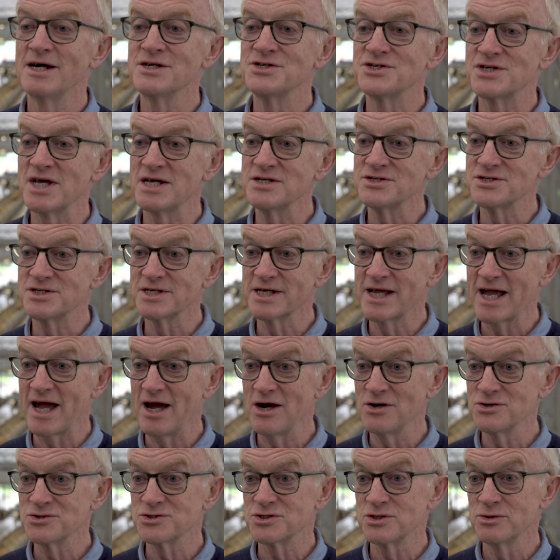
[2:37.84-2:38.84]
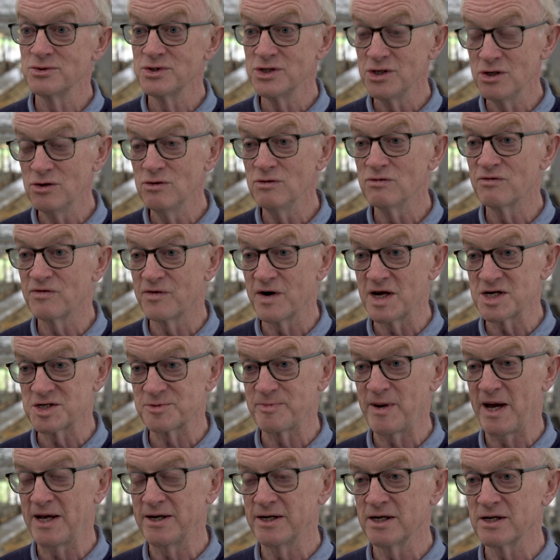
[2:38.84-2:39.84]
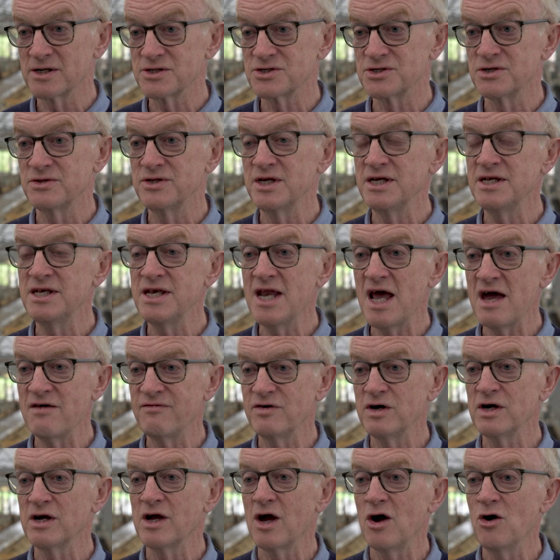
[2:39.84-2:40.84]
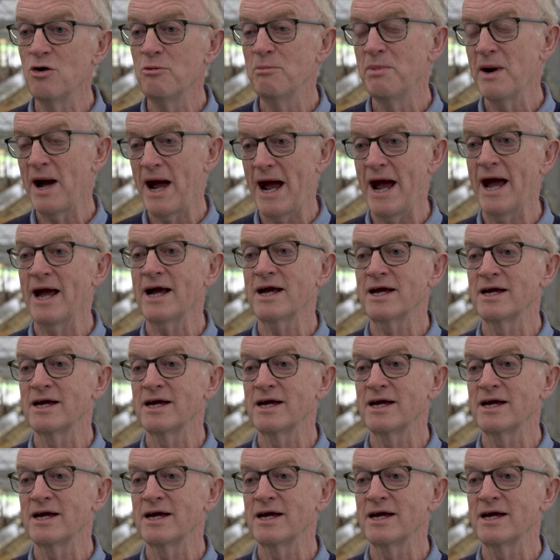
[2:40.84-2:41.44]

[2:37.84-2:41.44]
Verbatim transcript: and sends the cows to a new fresh paddock. So they never go back